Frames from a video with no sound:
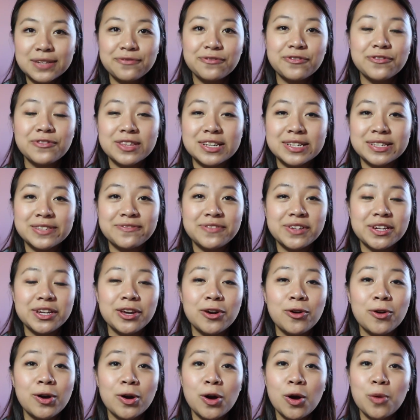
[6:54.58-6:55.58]
it for this
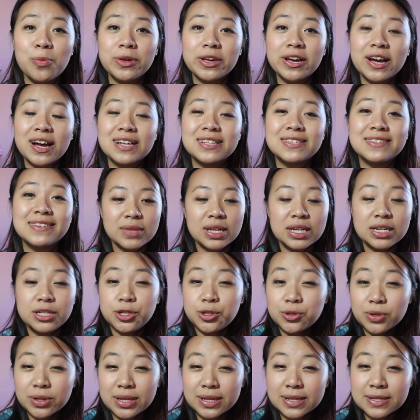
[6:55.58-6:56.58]
video. I hope you guys
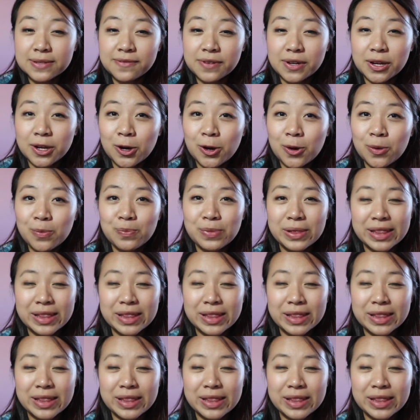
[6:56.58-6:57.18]
enjoyed this video.